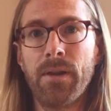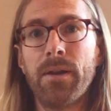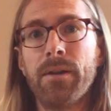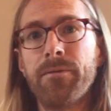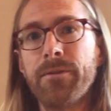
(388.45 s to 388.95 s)

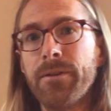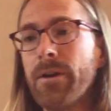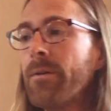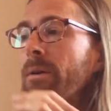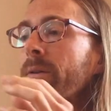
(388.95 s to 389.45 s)
If you
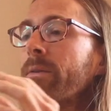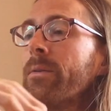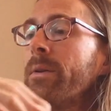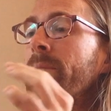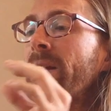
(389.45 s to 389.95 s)
now also
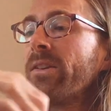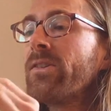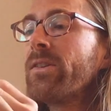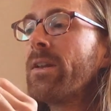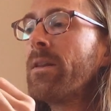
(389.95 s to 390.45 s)

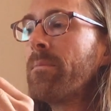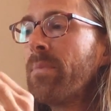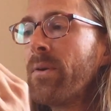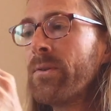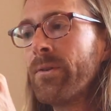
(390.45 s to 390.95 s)
imagine that the
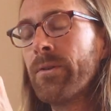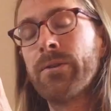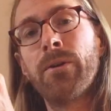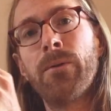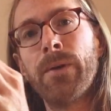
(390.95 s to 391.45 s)
point's not
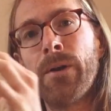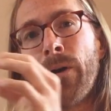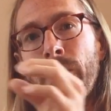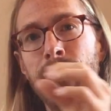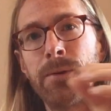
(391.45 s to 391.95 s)
going
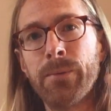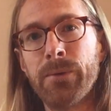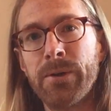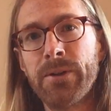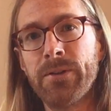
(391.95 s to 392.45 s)

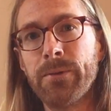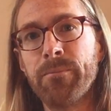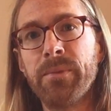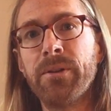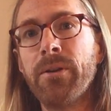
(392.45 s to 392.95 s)
outwards,
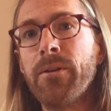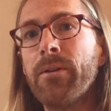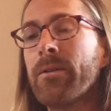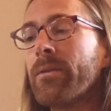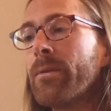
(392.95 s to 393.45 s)
but
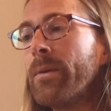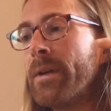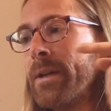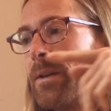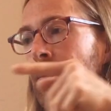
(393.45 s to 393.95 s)
also
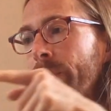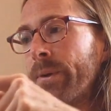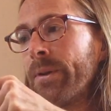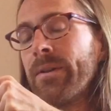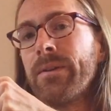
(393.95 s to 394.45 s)

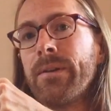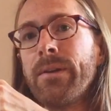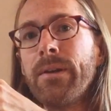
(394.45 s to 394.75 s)
inwards,